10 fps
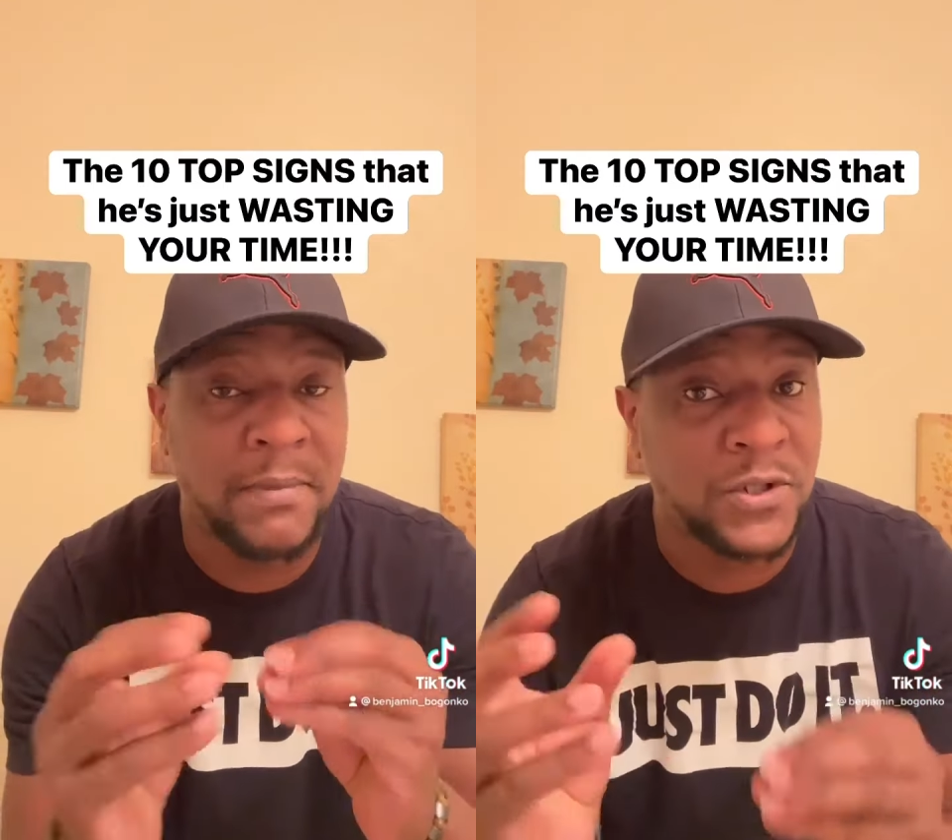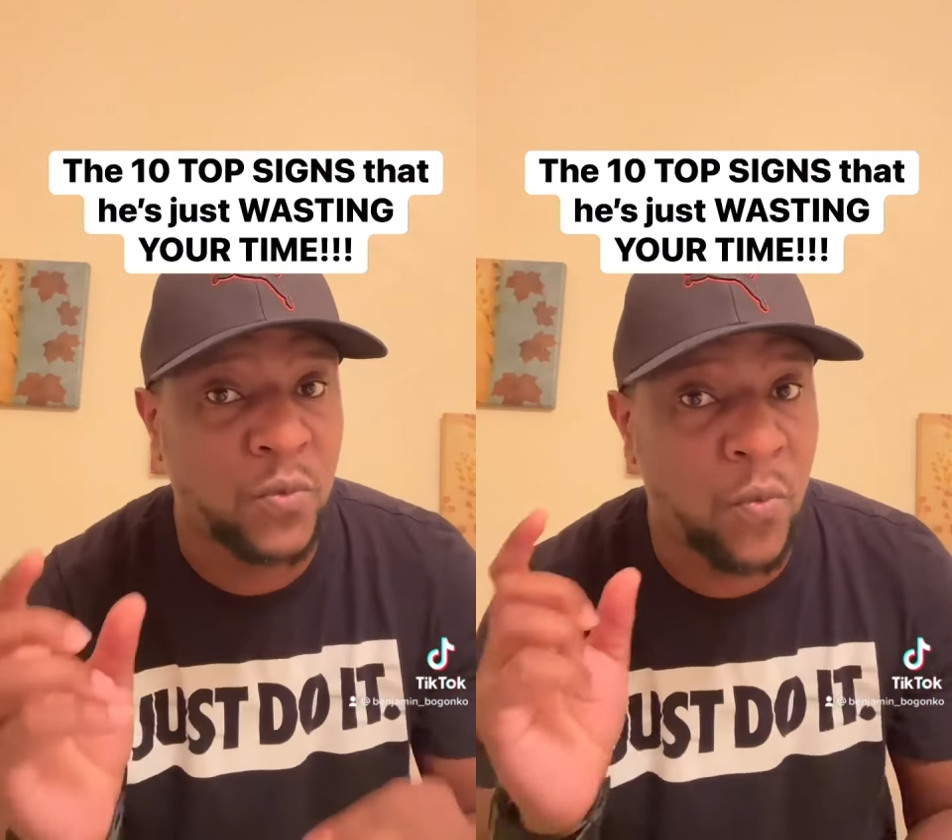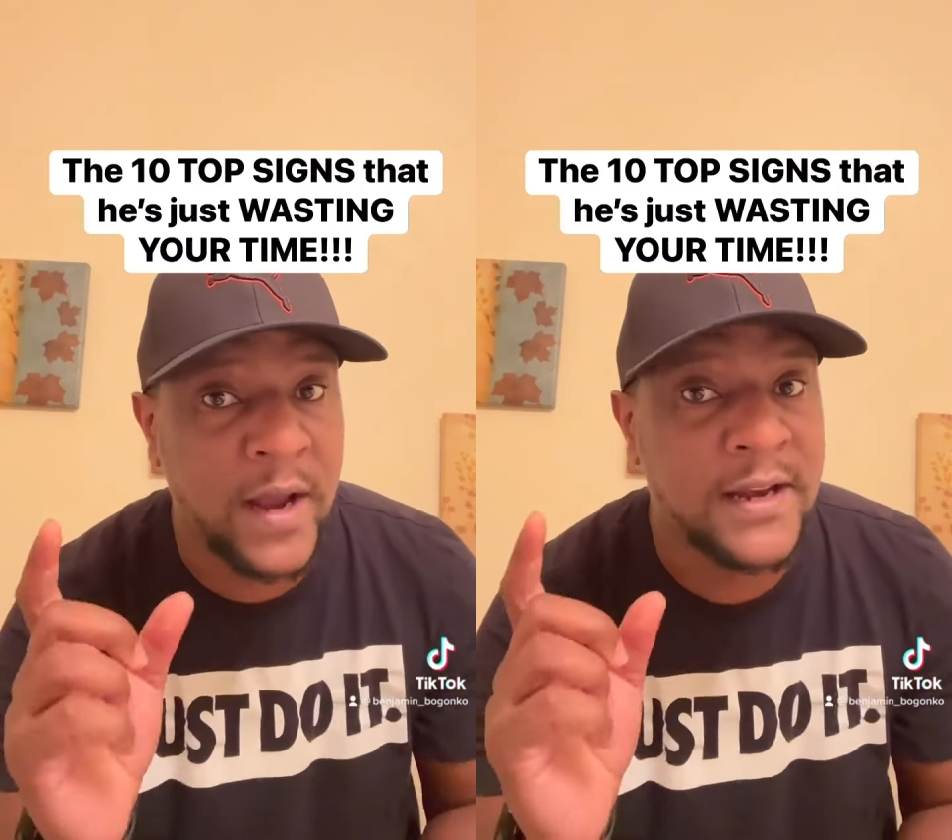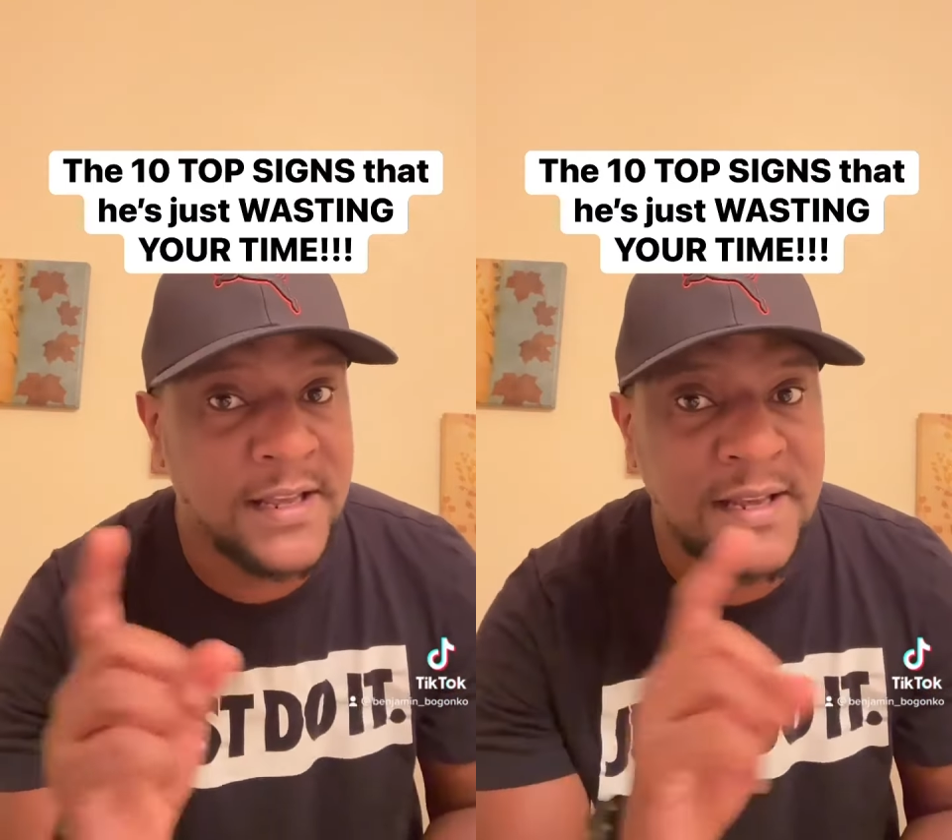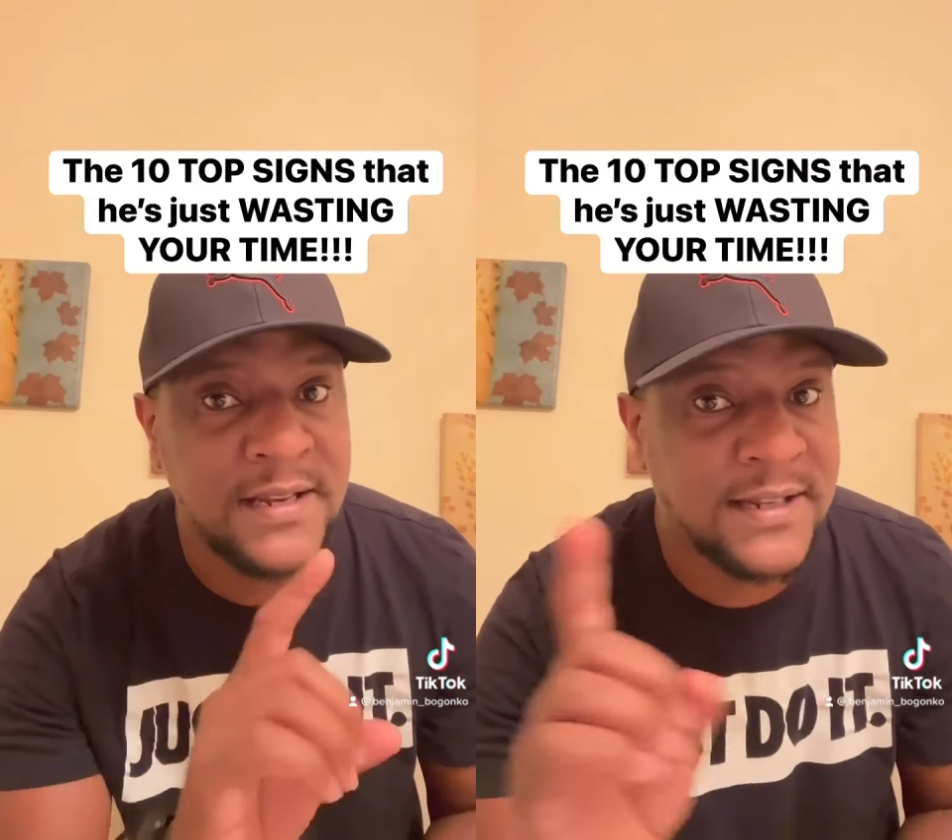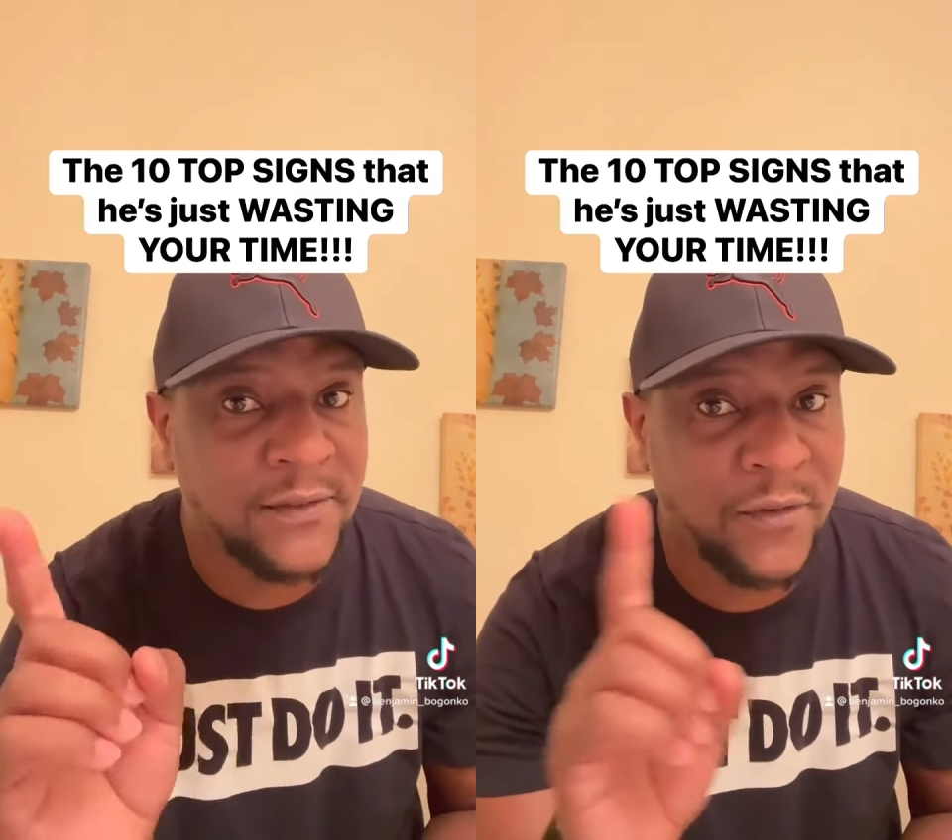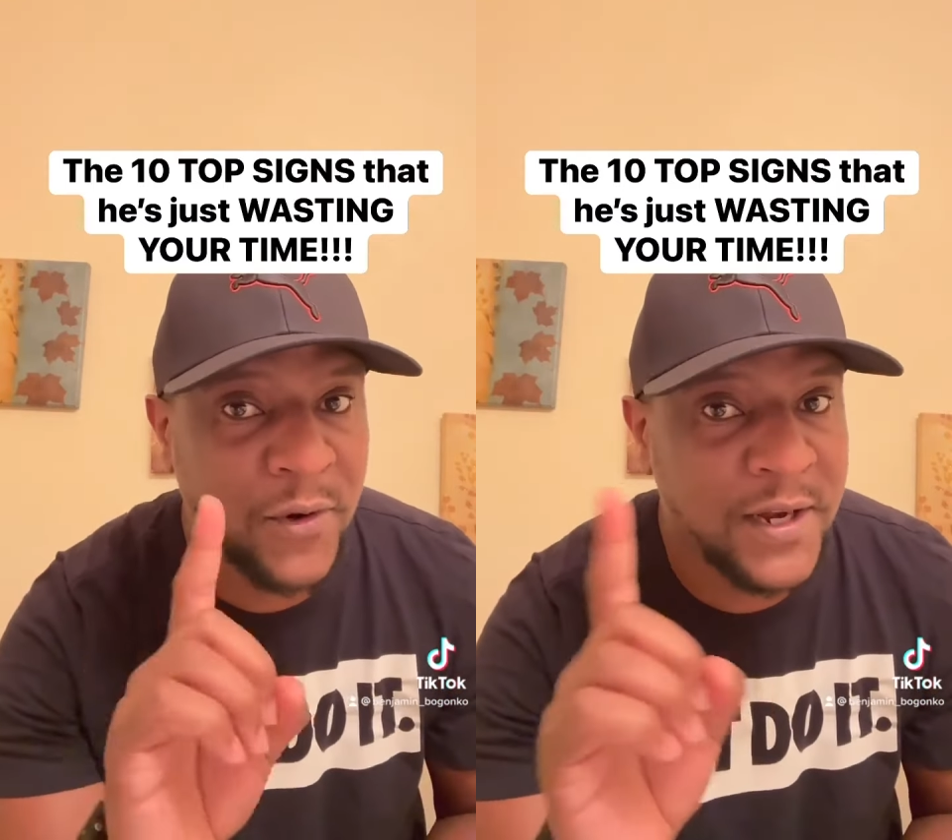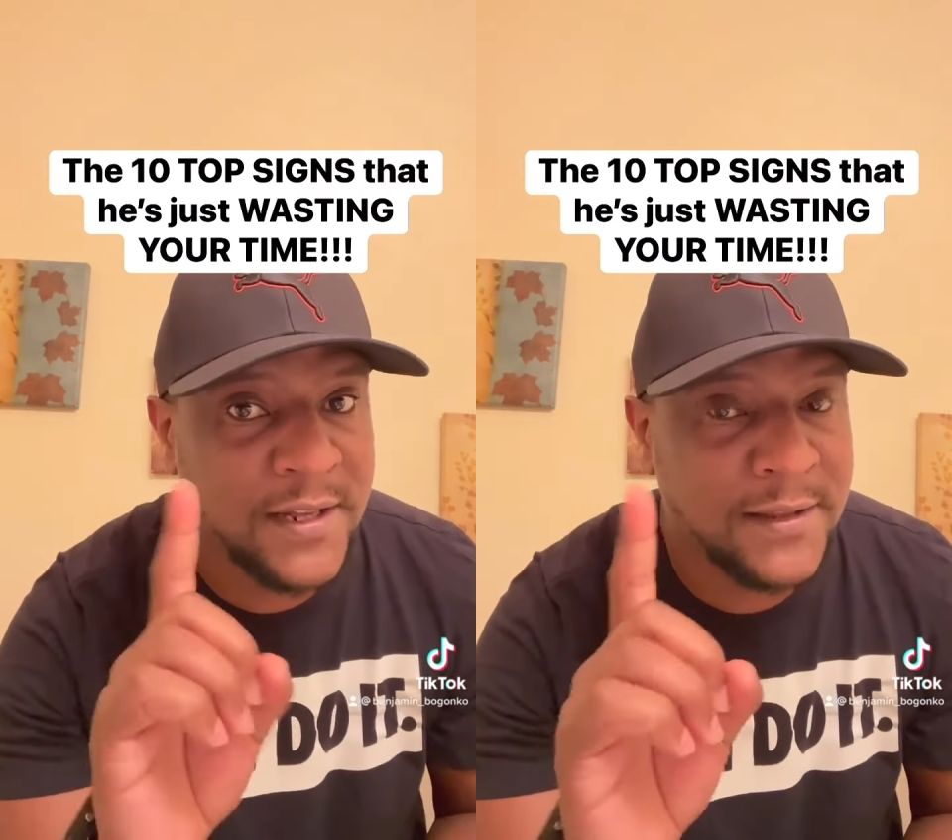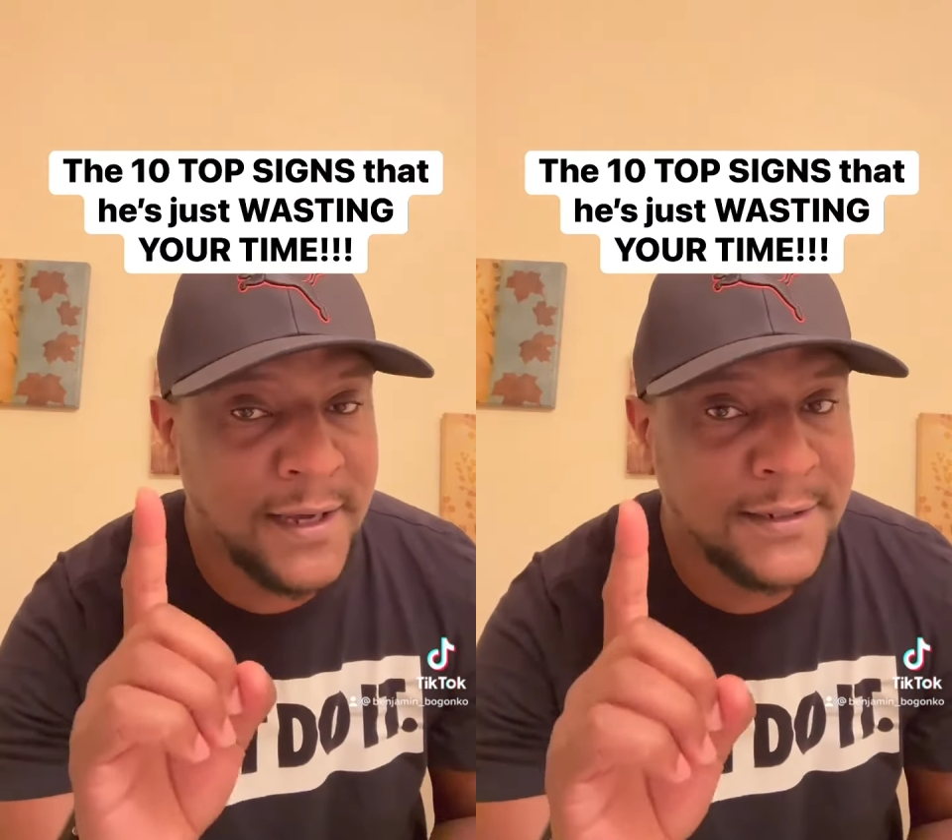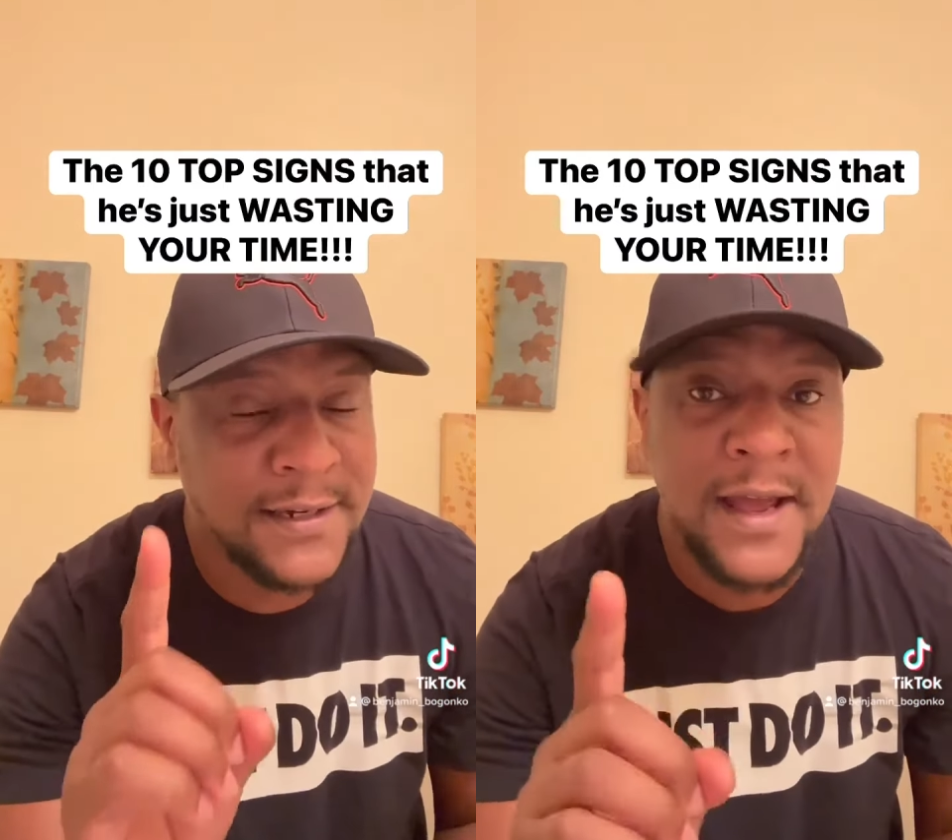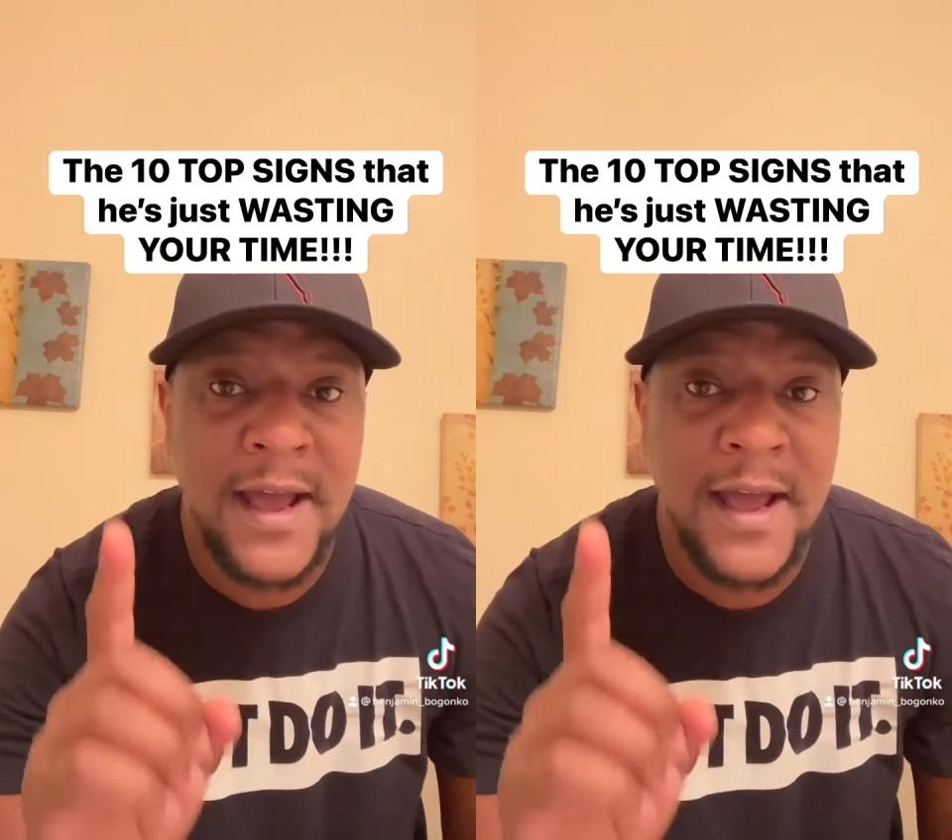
But when he is avoiding that,